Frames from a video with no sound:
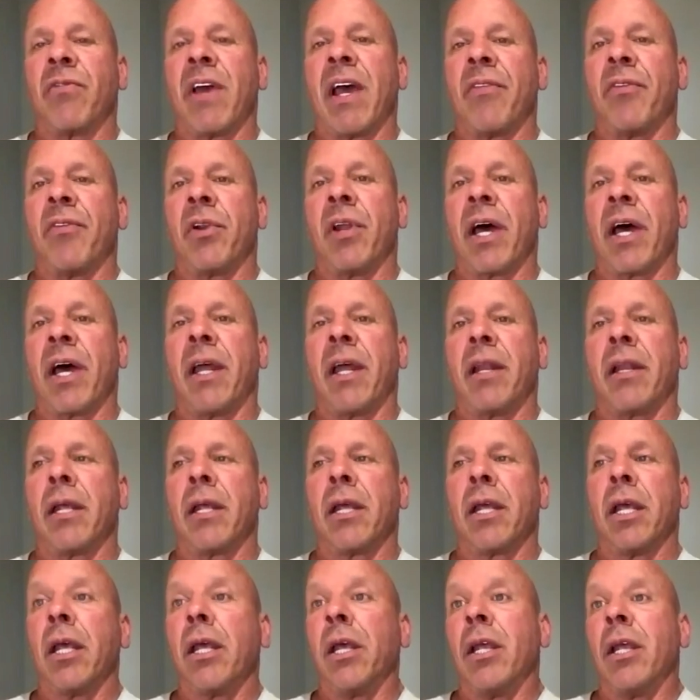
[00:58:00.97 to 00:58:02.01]
fat in their diet,
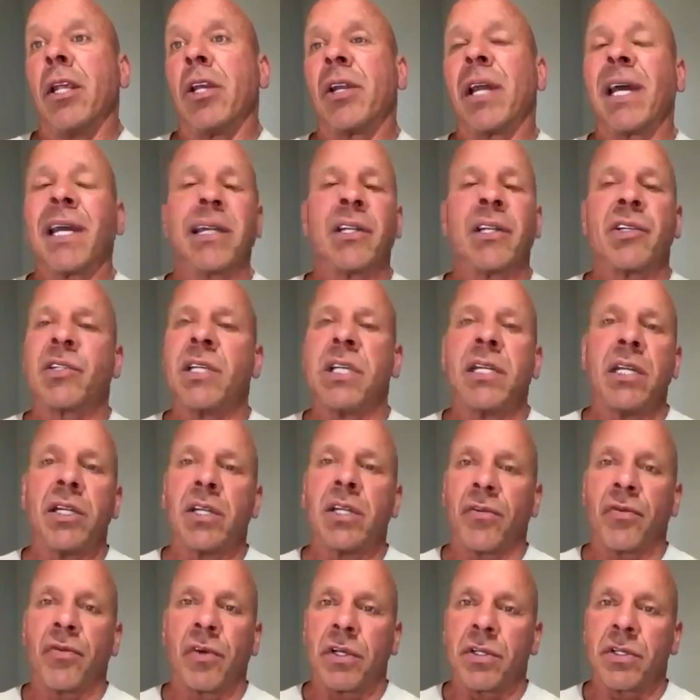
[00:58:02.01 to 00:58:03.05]
you're not going to see any
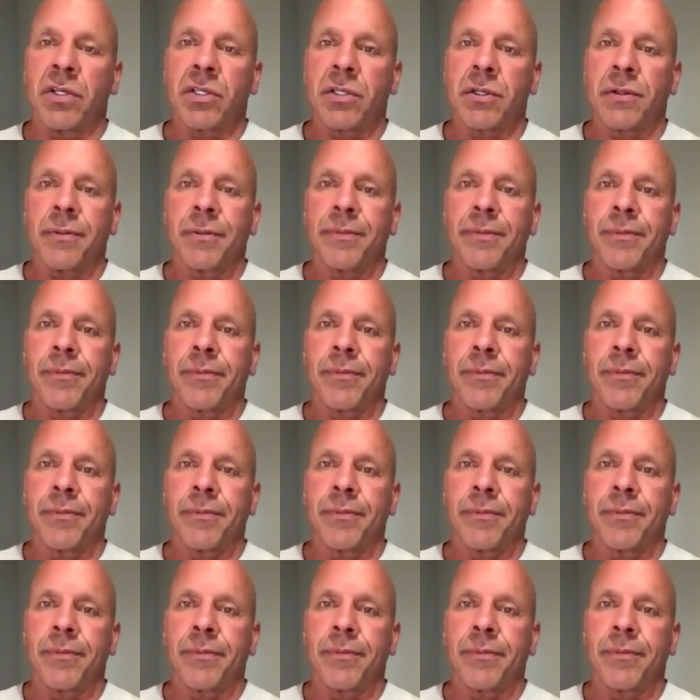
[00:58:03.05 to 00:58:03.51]
difference.